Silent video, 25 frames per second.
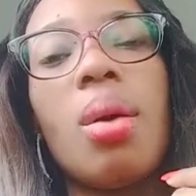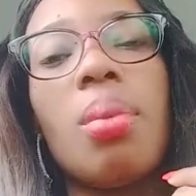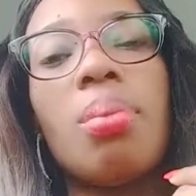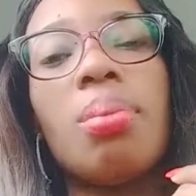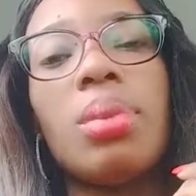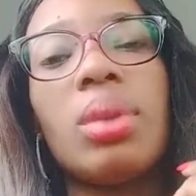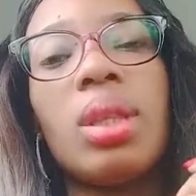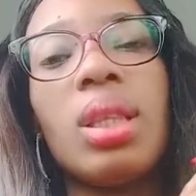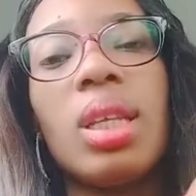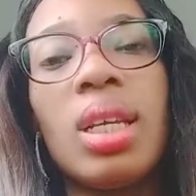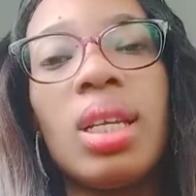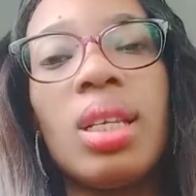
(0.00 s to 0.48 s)

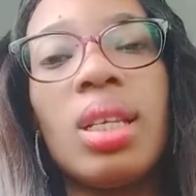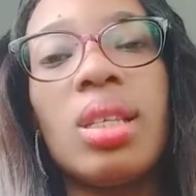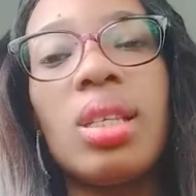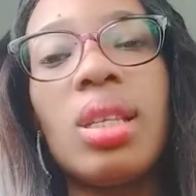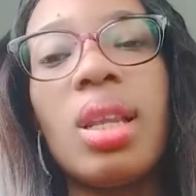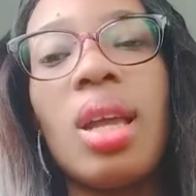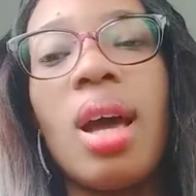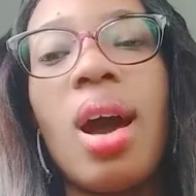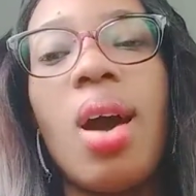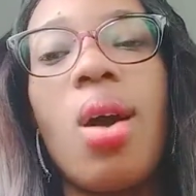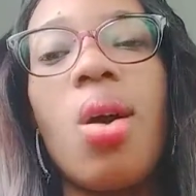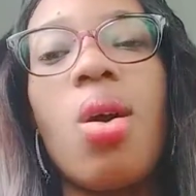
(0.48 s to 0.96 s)
things
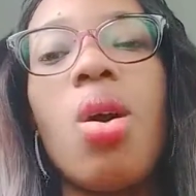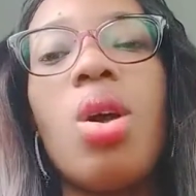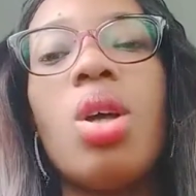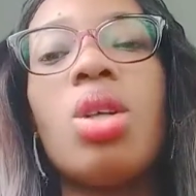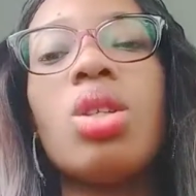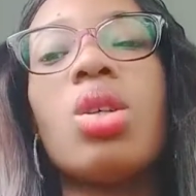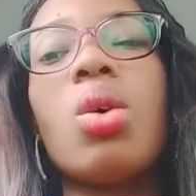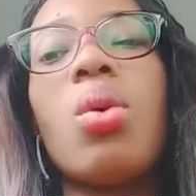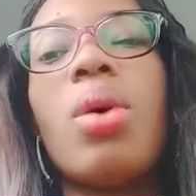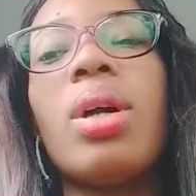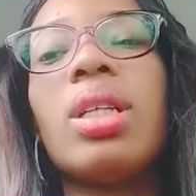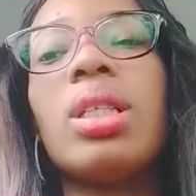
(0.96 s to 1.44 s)
now.
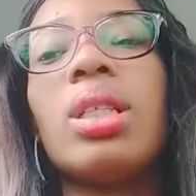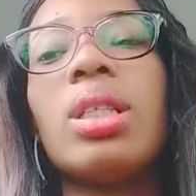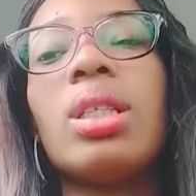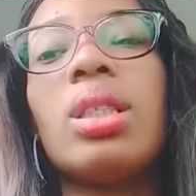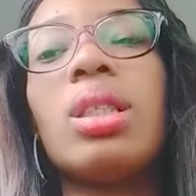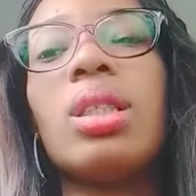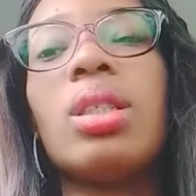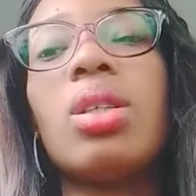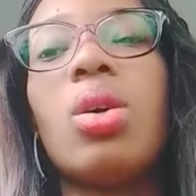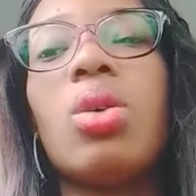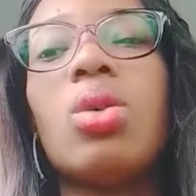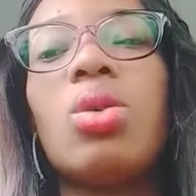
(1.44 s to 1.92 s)
Someone
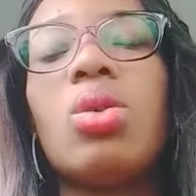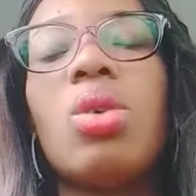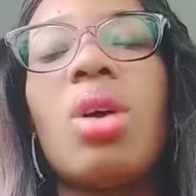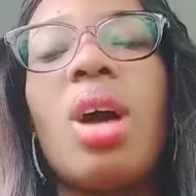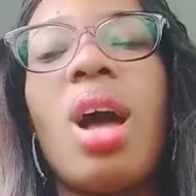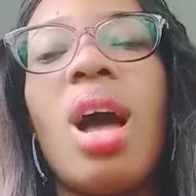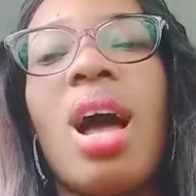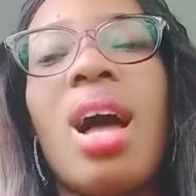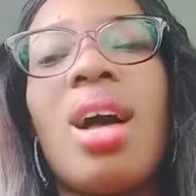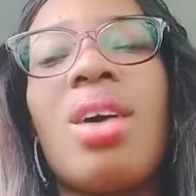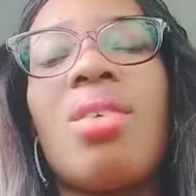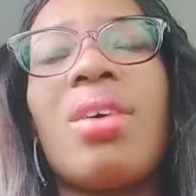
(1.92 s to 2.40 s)
tells you,
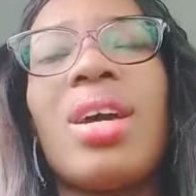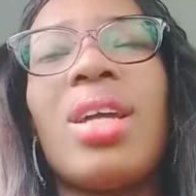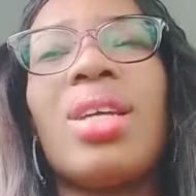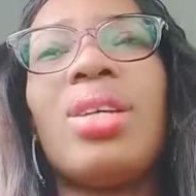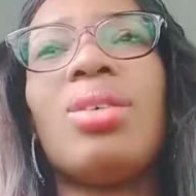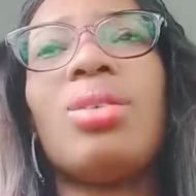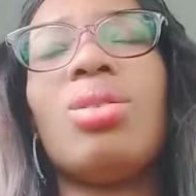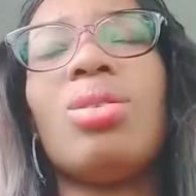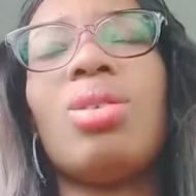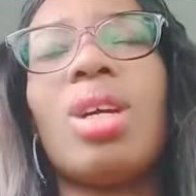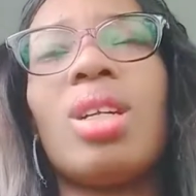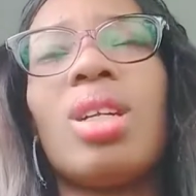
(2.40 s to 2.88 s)

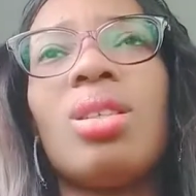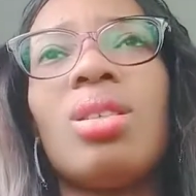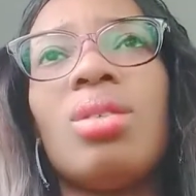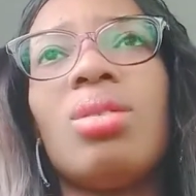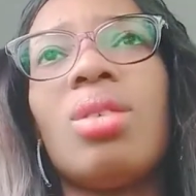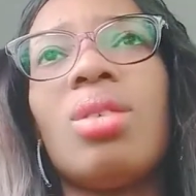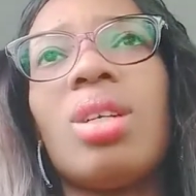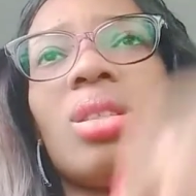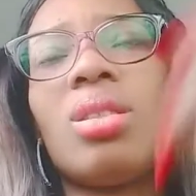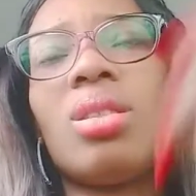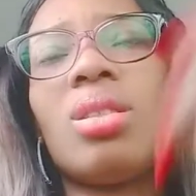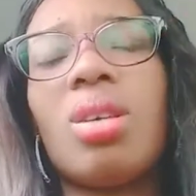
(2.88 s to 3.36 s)
why
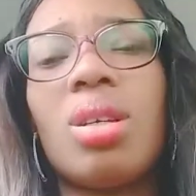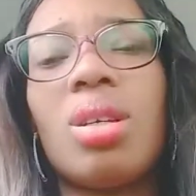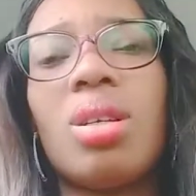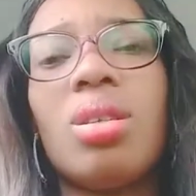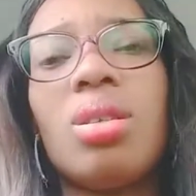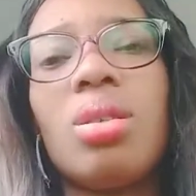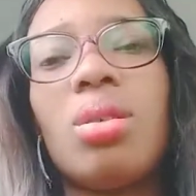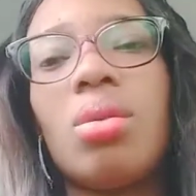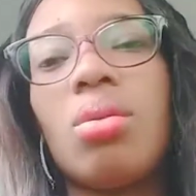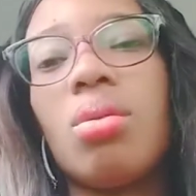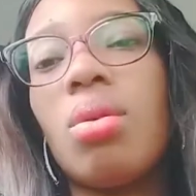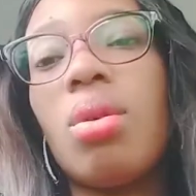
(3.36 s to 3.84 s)
you're
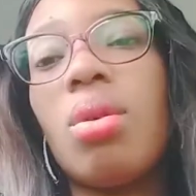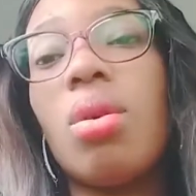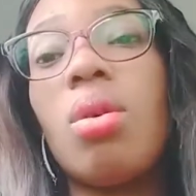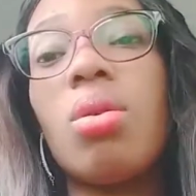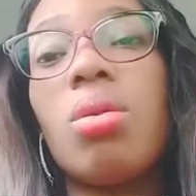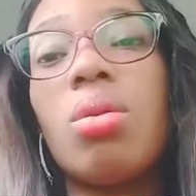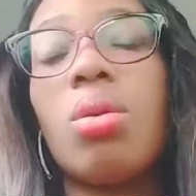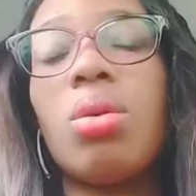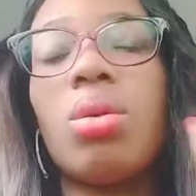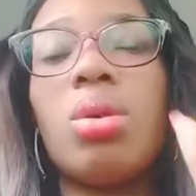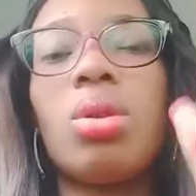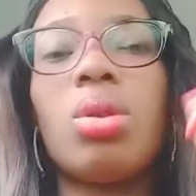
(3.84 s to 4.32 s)
talking to,
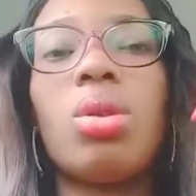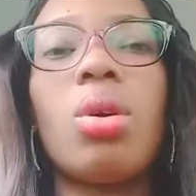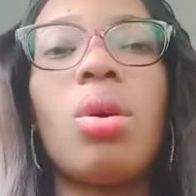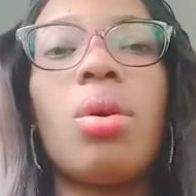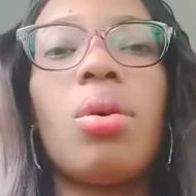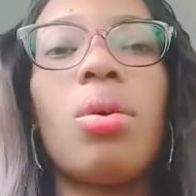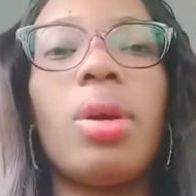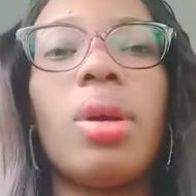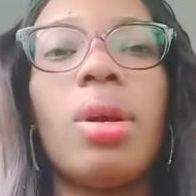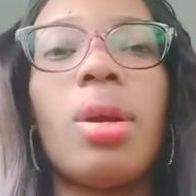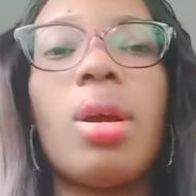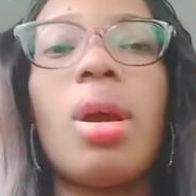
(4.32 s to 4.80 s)
oh
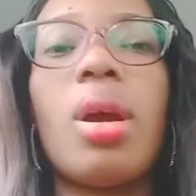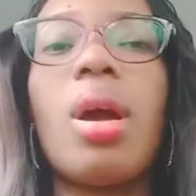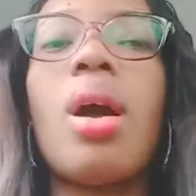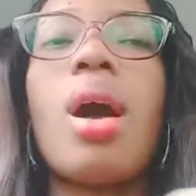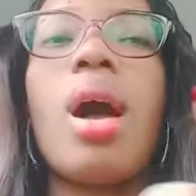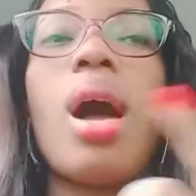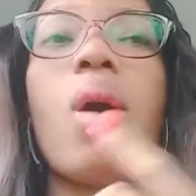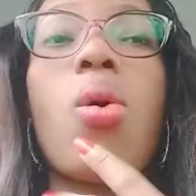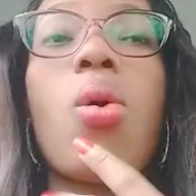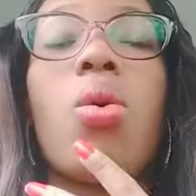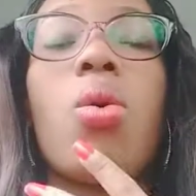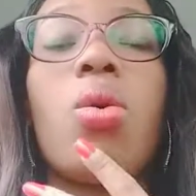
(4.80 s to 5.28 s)
sorry,
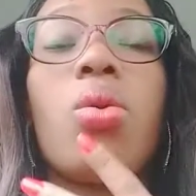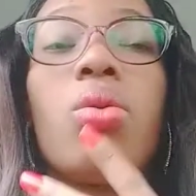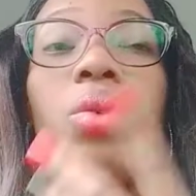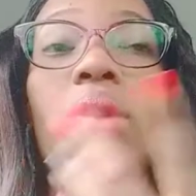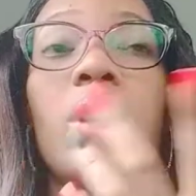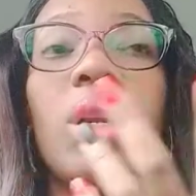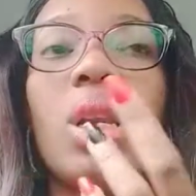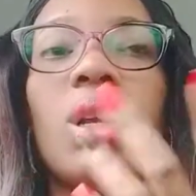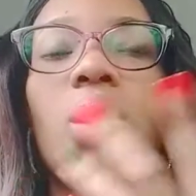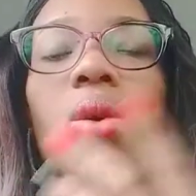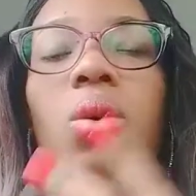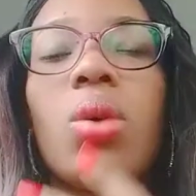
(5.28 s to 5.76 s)
oh
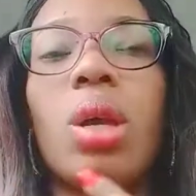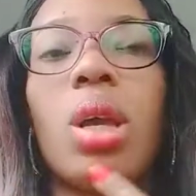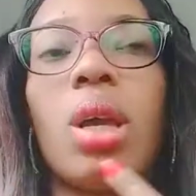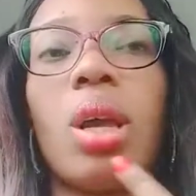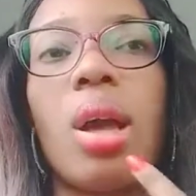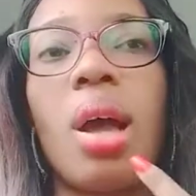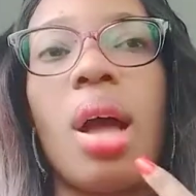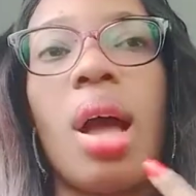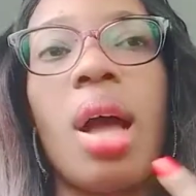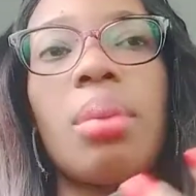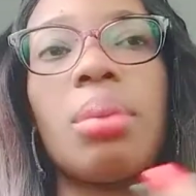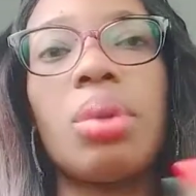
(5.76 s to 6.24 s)
really,
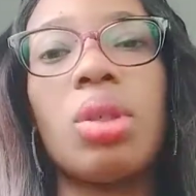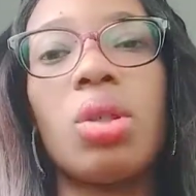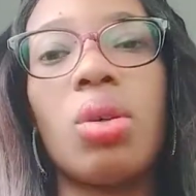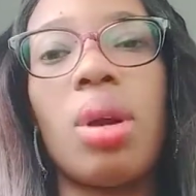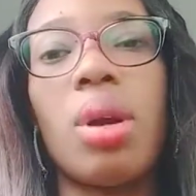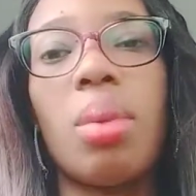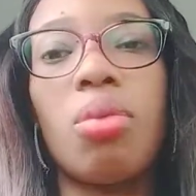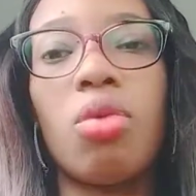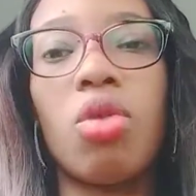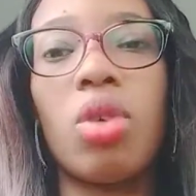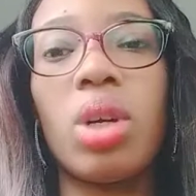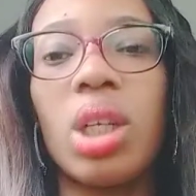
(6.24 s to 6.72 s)
okay, I'm sorry,
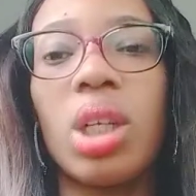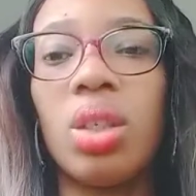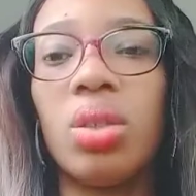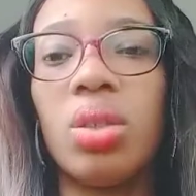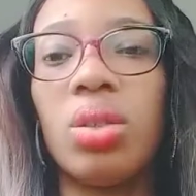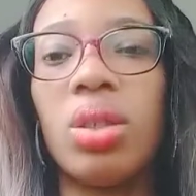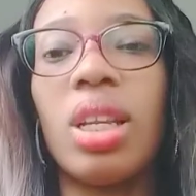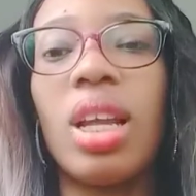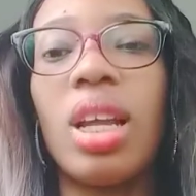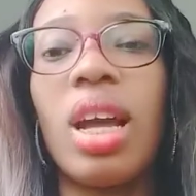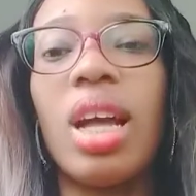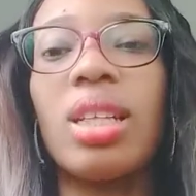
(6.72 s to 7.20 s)
I'm working
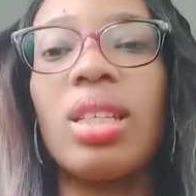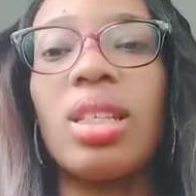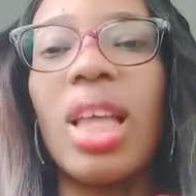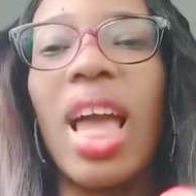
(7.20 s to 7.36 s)
on that.